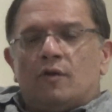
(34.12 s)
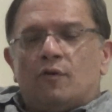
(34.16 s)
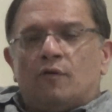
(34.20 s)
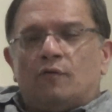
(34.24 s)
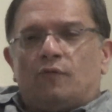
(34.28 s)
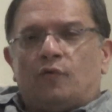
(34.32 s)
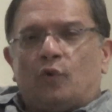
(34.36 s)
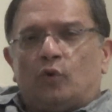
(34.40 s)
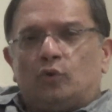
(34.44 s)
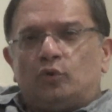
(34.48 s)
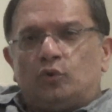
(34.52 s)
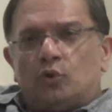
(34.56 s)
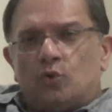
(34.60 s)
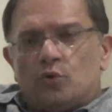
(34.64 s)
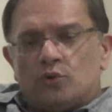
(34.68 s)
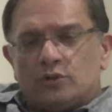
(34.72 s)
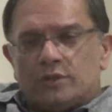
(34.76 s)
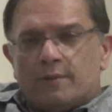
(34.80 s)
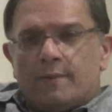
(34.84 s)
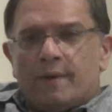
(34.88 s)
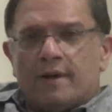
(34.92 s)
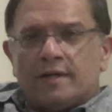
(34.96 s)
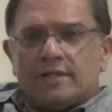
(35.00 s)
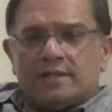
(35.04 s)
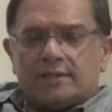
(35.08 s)
For those
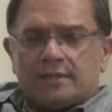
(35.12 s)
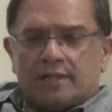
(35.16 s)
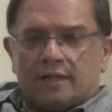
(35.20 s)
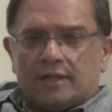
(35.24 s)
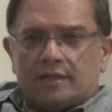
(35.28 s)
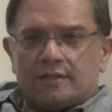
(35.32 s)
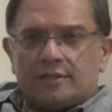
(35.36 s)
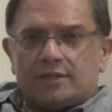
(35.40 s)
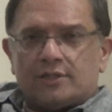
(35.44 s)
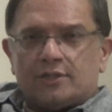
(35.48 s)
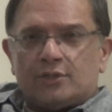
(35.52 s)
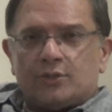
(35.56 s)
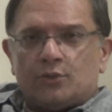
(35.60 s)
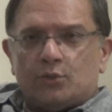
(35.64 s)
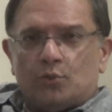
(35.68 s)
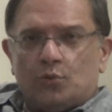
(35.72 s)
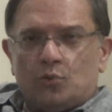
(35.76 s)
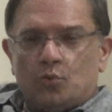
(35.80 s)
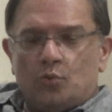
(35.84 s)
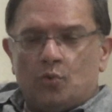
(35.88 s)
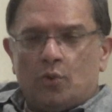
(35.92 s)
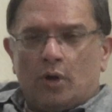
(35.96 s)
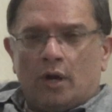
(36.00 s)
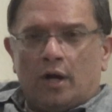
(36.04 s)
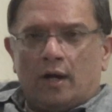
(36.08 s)
amongst us
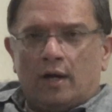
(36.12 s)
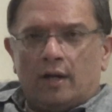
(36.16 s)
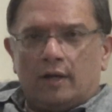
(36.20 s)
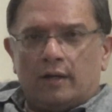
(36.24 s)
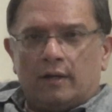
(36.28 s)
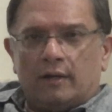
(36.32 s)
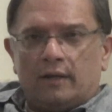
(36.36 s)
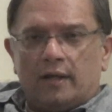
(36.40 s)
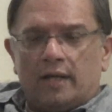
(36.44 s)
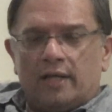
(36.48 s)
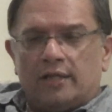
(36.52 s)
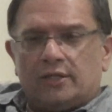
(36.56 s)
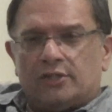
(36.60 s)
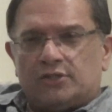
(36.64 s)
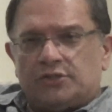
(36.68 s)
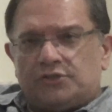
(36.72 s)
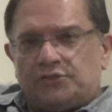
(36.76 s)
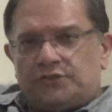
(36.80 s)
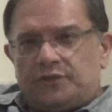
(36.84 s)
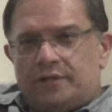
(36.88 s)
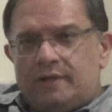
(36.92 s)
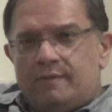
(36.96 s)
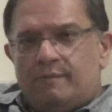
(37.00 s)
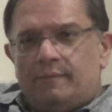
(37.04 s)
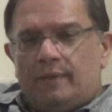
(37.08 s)
who are
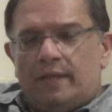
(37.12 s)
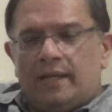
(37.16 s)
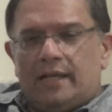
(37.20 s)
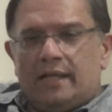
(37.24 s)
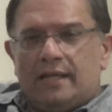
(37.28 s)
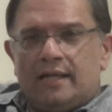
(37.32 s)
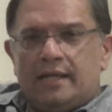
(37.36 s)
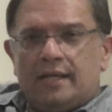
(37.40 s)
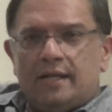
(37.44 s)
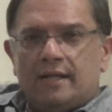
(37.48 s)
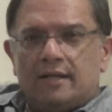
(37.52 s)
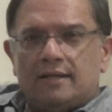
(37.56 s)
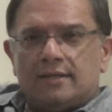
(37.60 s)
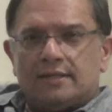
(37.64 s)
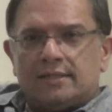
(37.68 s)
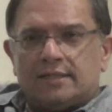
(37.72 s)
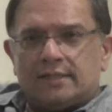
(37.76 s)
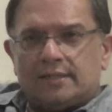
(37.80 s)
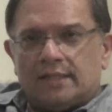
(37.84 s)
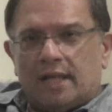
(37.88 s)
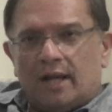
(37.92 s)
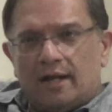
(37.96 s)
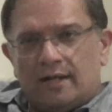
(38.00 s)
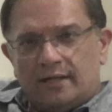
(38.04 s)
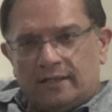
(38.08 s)
extremely
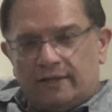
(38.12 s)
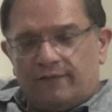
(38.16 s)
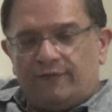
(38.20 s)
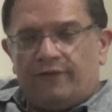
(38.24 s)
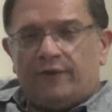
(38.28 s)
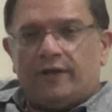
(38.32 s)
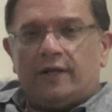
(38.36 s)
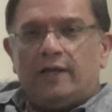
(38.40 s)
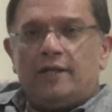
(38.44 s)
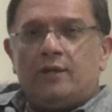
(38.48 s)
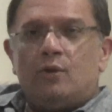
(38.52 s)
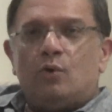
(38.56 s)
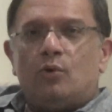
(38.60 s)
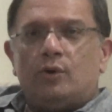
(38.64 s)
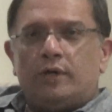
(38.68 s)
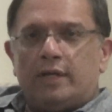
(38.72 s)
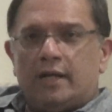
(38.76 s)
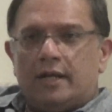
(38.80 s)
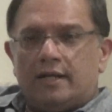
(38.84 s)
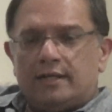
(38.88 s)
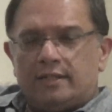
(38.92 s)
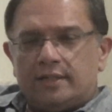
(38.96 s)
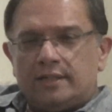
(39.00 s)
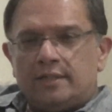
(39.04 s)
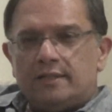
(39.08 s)
scientifically
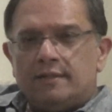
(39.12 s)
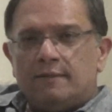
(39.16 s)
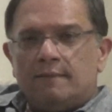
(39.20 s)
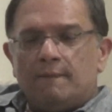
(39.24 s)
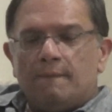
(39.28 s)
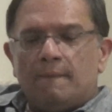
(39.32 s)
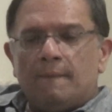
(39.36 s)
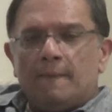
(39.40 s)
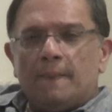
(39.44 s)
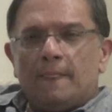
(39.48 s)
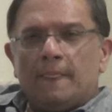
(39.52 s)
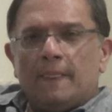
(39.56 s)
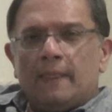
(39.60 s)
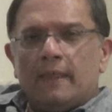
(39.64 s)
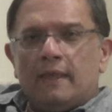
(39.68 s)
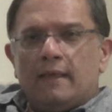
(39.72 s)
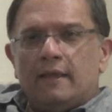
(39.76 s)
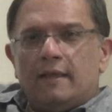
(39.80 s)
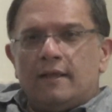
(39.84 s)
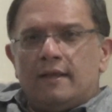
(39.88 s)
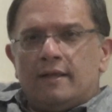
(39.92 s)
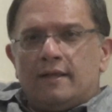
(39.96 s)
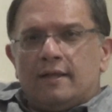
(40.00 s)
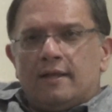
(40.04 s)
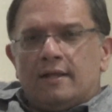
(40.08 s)
oriented,
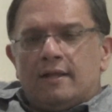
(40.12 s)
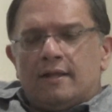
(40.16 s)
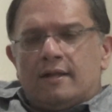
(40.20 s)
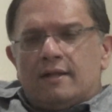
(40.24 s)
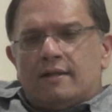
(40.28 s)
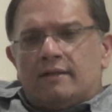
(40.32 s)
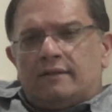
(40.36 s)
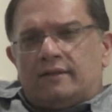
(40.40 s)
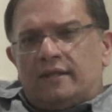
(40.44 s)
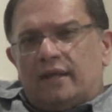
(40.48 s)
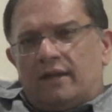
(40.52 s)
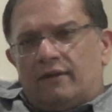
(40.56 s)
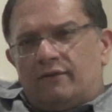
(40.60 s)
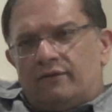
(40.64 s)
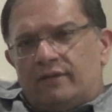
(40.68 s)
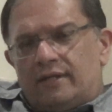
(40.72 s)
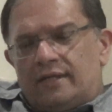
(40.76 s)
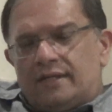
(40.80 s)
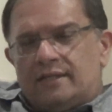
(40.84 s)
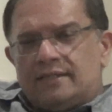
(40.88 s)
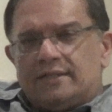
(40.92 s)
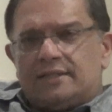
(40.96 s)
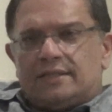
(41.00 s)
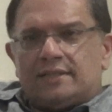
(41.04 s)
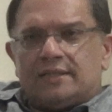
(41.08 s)
there
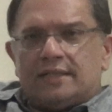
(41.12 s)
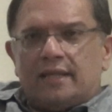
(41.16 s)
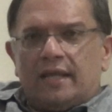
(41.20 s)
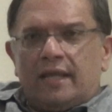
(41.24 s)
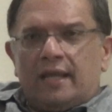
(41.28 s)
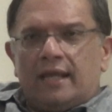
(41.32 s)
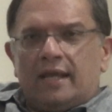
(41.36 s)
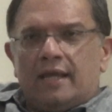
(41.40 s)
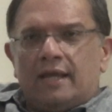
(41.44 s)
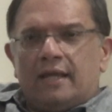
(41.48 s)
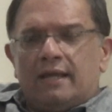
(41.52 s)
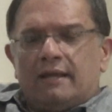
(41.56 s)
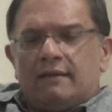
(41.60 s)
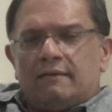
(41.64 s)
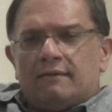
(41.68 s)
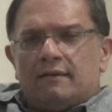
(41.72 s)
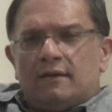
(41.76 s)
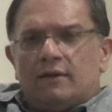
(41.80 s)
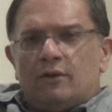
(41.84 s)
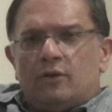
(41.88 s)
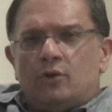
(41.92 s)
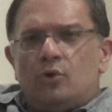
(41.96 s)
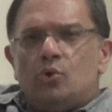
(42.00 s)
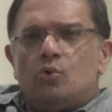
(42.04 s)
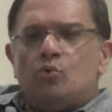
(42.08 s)
is a
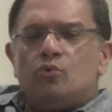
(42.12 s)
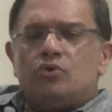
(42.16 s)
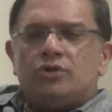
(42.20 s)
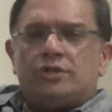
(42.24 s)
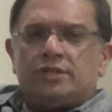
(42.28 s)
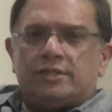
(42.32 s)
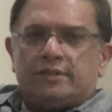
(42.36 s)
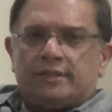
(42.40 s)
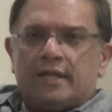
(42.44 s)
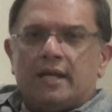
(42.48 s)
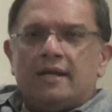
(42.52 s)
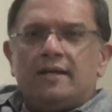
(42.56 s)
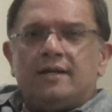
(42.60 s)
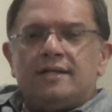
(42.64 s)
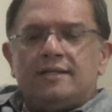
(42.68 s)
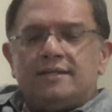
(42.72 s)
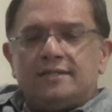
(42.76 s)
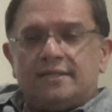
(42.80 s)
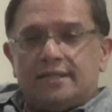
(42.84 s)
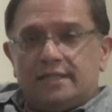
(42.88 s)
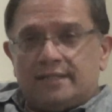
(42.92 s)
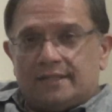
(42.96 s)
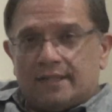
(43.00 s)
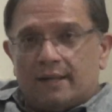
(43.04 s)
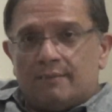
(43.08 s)
loose
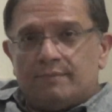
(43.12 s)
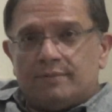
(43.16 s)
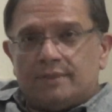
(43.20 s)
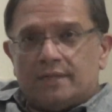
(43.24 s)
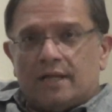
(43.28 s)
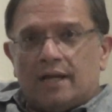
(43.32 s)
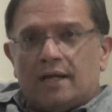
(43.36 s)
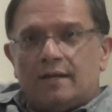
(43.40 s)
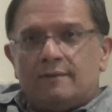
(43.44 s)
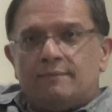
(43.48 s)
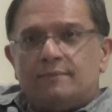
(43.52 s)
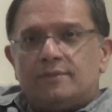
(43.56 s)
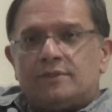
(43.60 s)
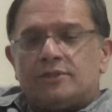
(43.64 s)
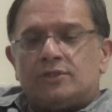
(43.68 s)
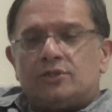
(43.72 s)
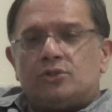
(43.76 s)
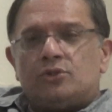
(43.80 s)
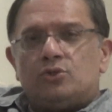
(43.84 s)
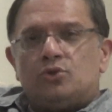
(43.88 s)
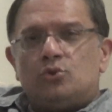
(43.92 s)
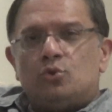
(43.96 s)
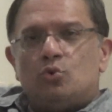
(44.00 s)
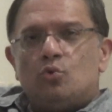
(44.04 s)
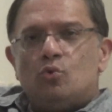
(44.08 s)
tendency
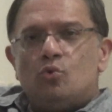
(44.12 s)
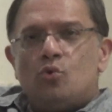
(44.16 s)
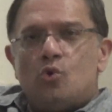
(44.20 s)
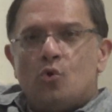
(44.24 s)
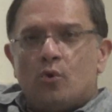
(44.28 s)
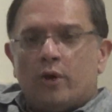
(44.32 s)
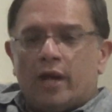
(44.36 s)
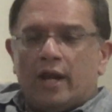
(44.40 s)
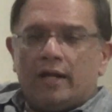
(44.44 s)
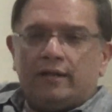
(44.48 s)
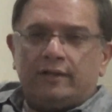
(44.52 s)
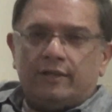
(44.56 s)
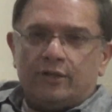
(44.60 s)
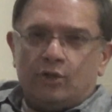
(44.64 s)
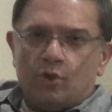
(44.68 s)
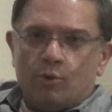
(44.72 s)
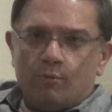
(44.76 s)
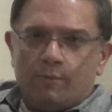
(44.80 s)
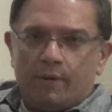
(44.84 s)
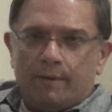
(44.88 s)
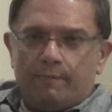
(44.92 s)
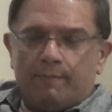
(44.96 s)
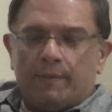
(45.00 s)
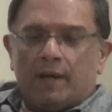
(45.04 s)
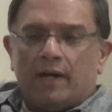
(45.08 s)
sometimes to look at the
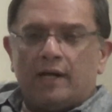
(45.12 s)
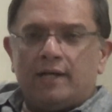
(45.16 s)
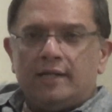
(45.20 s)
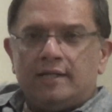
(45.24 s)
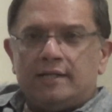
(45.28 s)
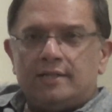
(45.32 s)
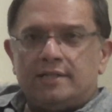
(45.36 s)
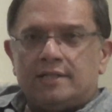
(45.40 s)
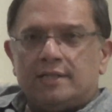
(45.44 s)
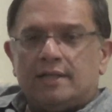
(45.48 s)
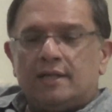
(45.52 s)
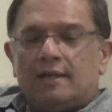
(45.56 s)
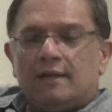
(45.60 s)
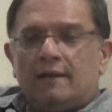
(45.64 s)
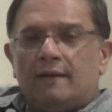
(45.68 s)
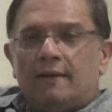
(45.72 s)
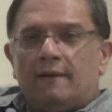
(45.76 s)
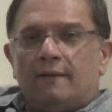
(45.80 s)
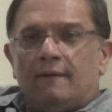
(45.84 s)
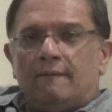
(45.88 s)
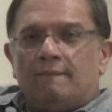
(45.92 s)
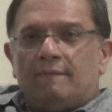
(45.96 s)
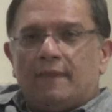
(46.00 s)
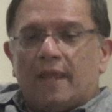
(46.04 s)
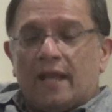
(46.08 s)
human mind
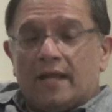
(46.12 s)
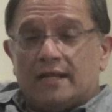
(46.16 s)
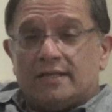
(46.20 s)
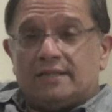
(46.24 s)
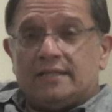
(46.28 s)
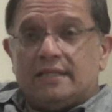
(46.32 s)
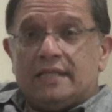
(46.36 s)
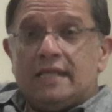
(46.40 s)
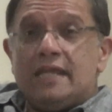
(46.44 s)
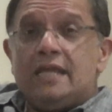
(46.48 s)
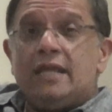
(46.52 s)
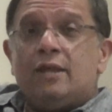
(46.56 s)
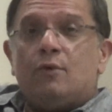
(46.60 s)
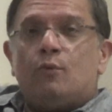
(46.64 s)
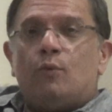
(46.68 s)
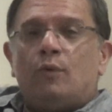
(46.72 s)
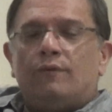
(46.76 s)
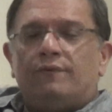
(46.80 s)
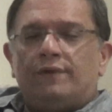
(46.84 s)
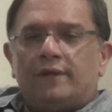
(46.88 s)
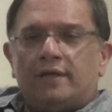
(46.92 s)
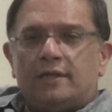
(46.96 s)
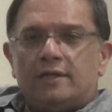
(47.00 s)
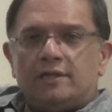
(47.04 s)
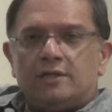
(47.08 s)
as
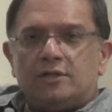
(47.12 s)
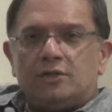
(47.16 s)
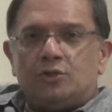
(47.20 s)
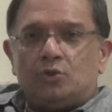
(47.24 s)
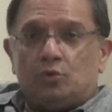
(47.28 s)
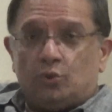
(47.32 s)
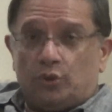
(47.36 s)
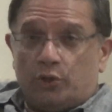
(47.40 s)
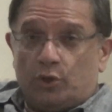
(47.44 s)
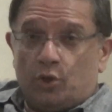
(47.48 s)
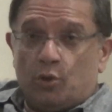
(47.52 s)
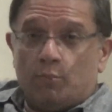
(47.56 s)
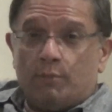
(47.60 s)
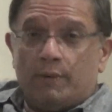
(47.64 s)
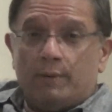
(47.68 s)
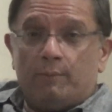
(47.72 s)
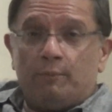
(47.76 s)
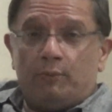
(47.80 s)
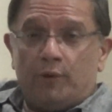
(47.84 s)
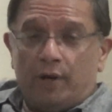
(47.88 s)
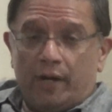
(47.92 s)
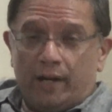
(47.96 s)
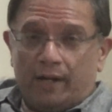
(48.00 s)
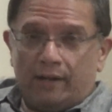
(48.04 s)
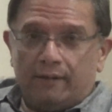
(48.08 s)
equivalent to the human
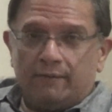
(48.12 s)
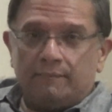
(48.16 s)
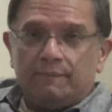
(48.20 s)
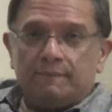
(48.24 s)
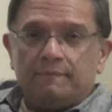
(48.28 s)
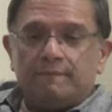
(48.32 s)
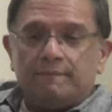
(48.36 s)
brain.